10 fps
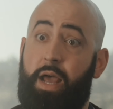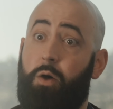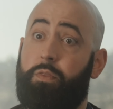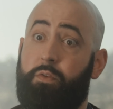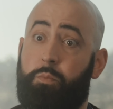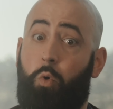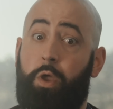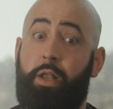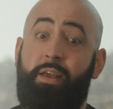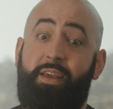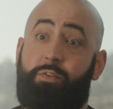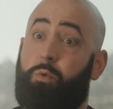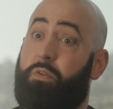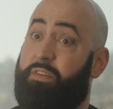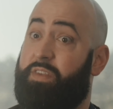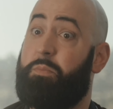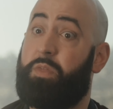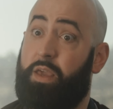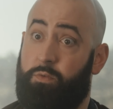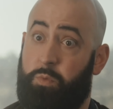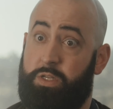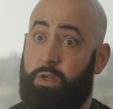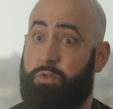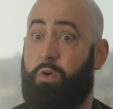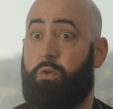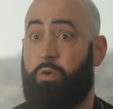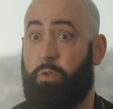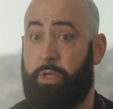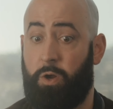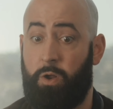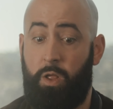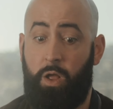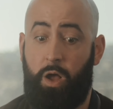Now at this point, it's sort of the same thing as we touched on earlier,